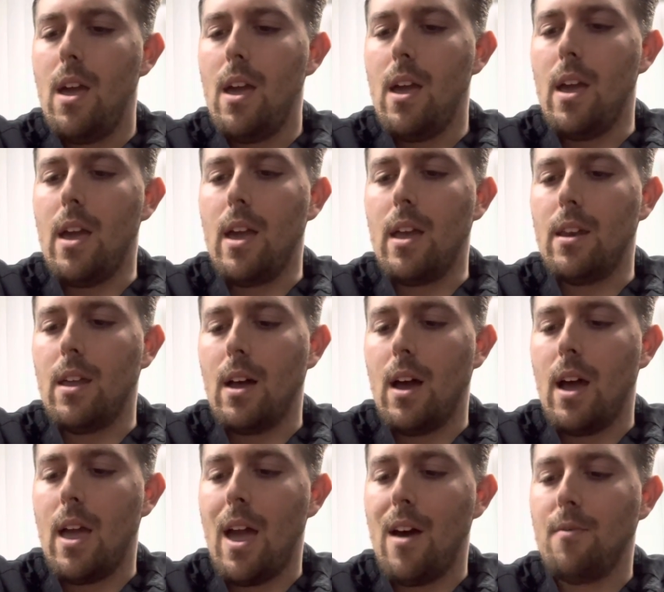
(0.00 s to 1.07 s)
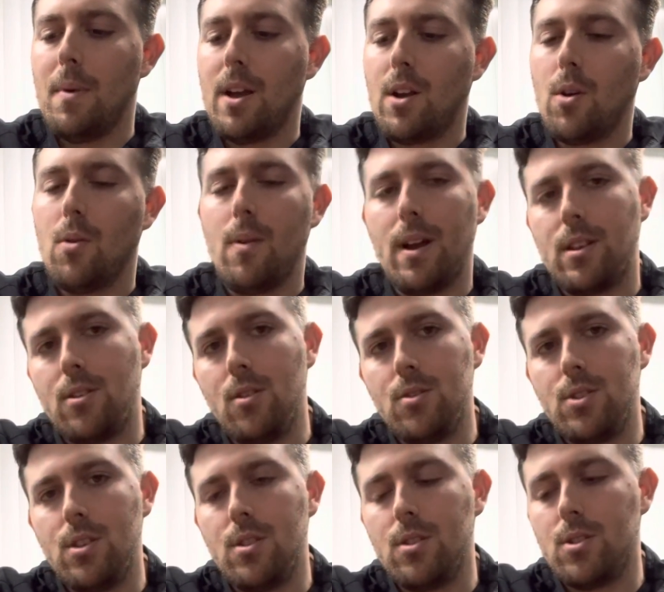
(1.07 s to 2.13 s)
And I have my correct
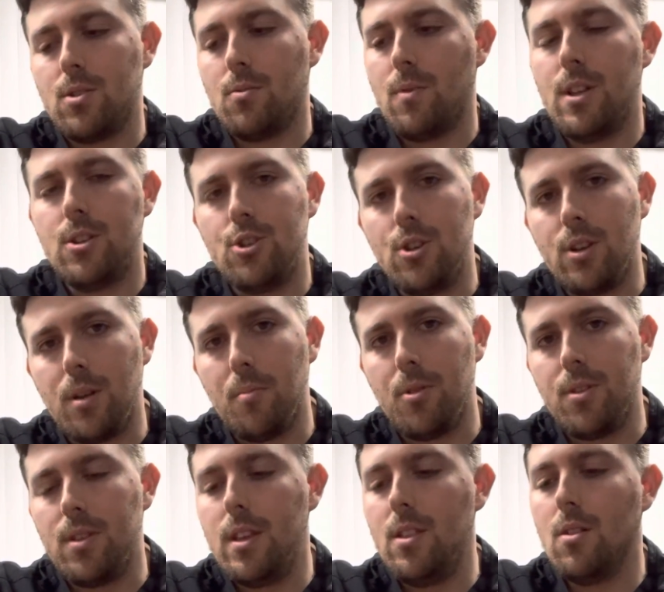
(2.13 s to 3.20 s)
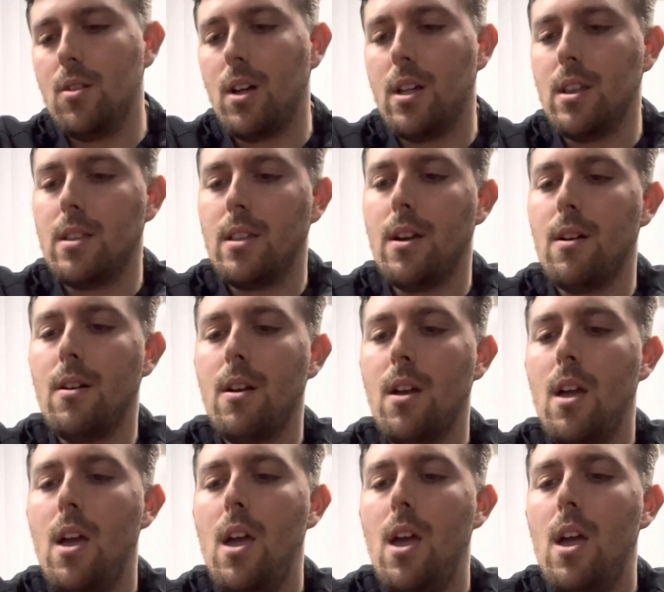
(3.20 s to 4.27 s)
dose in the syringe. You can put the needle on it there.
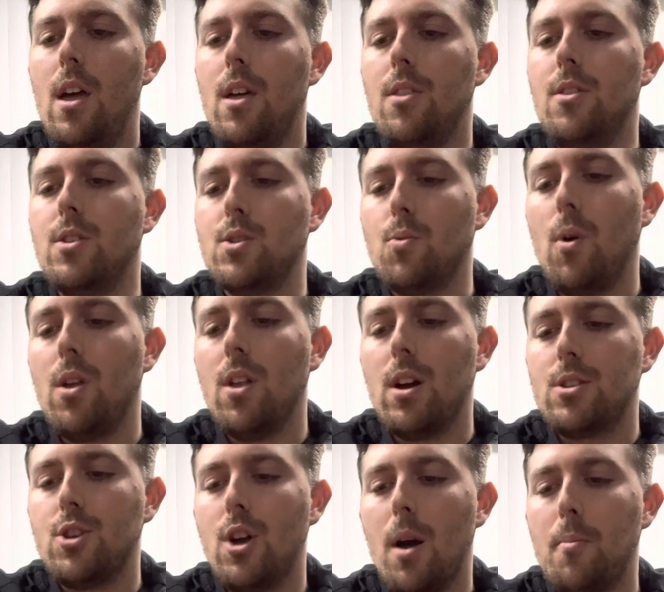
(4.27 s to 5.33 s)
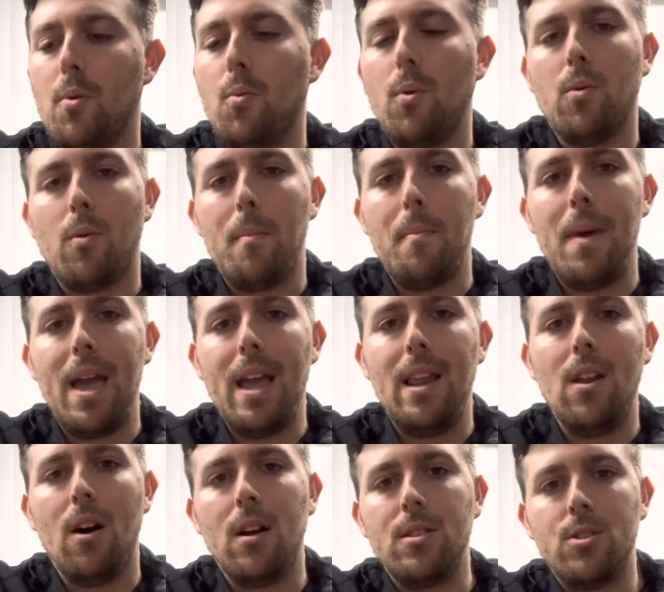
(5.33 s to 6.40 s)
The Swan Lock topper will remain
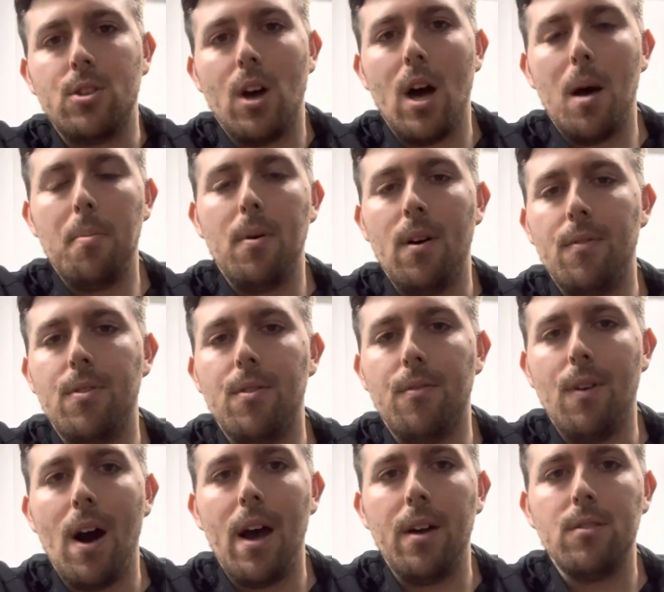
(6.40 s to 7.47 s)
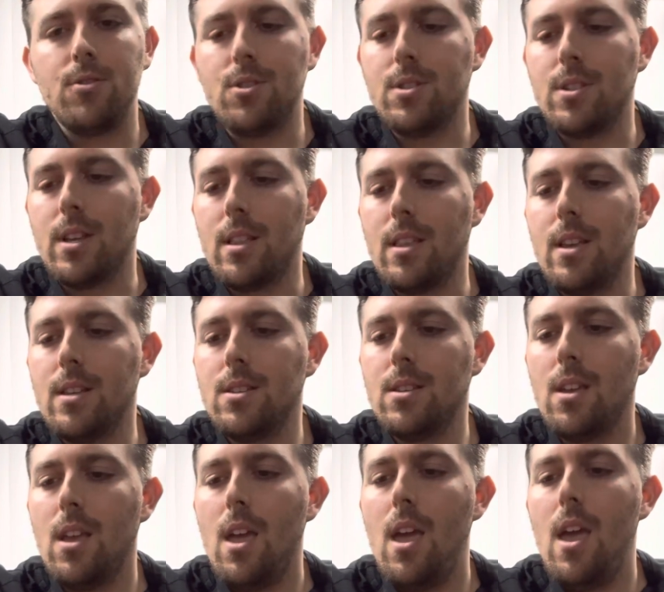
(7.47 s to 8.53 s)
on top of the vial, just like this.
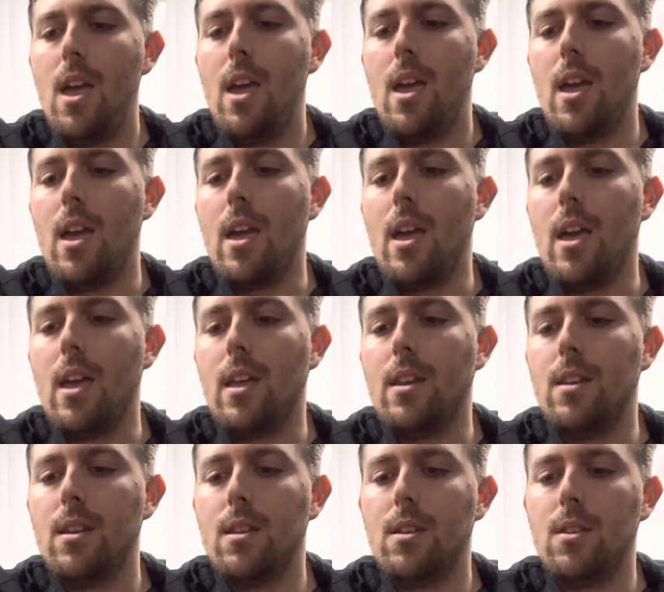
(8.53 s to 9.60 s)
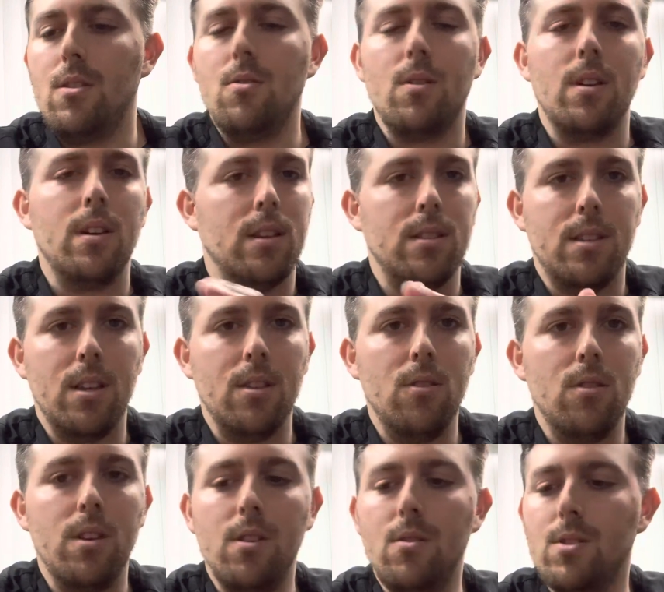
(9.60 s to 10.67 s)
And you can continue
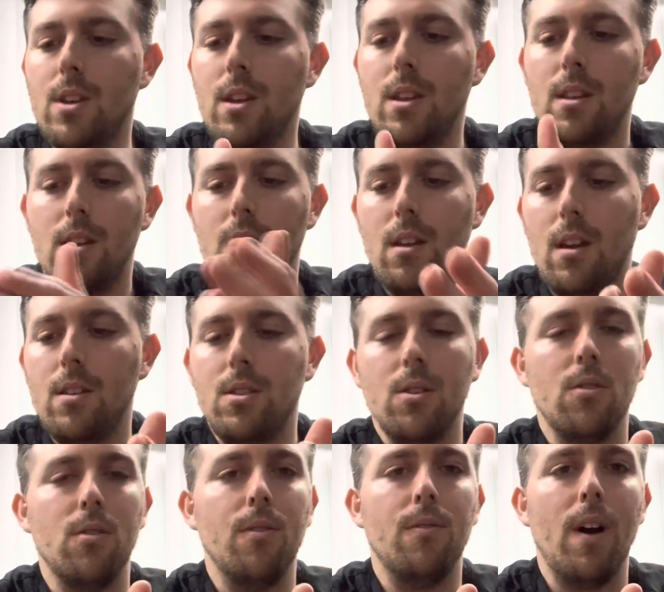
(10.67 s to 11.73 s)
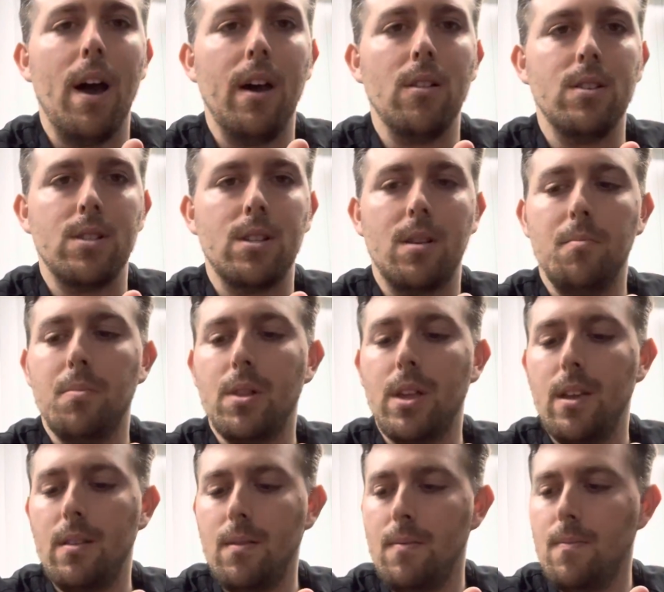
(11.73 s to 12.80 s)
to use it until the vial is complete.